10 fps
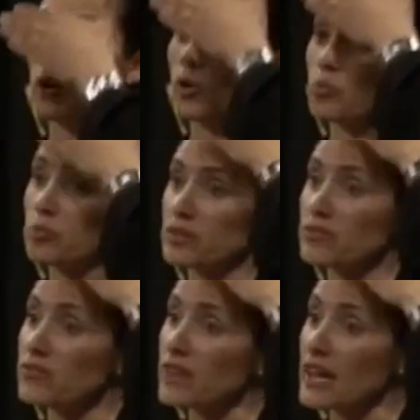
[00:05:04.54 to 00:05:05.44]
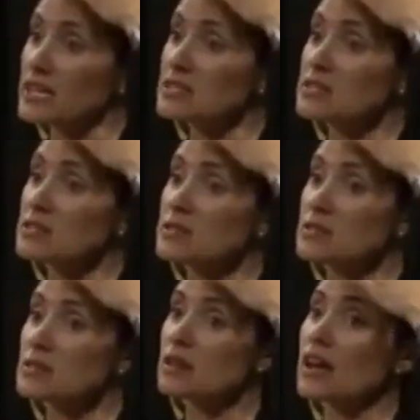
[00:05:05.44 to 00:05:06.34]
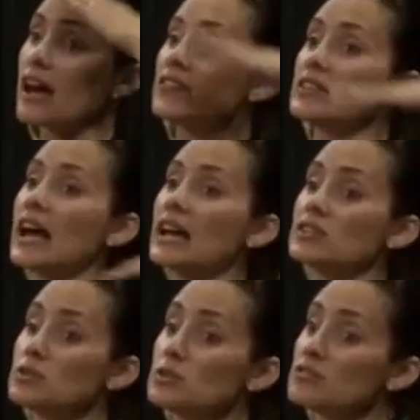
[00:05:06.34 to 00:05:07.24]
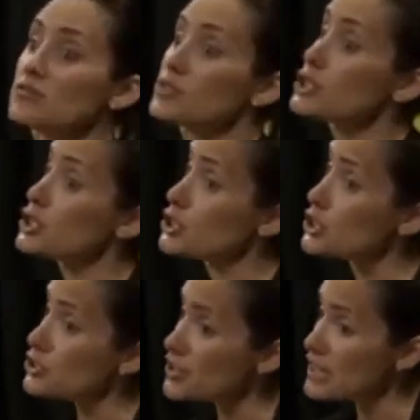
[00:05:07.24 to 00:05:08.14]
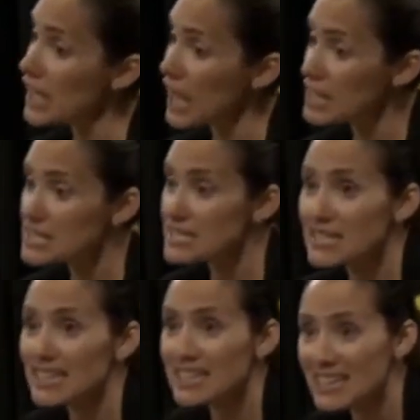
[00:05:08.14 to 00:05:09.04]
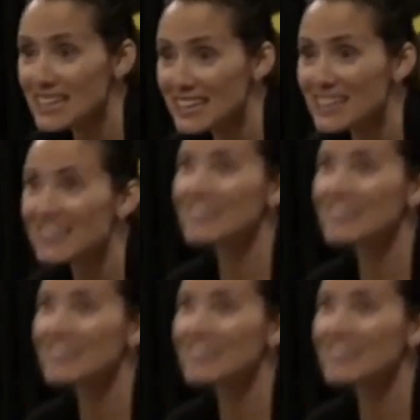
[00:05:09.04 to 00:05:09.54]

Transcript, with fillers: that open face, Have an attitude of curiosity